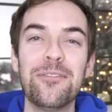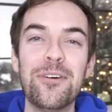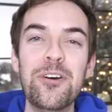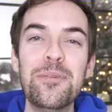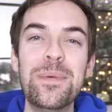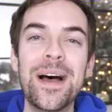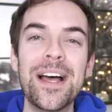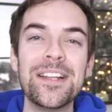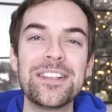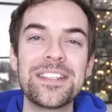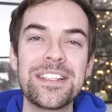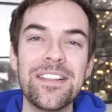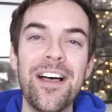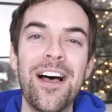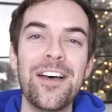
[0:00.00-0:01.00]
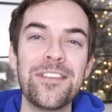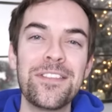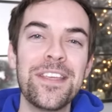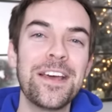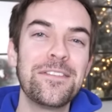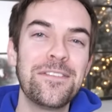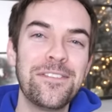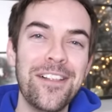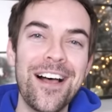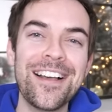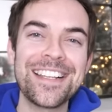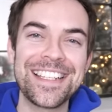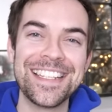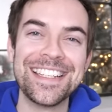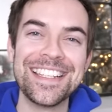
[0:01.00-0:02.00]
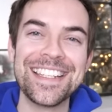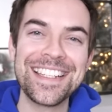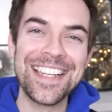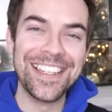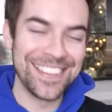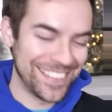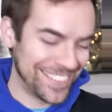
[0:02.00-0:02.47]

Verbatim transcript: a robot sloth that flosses.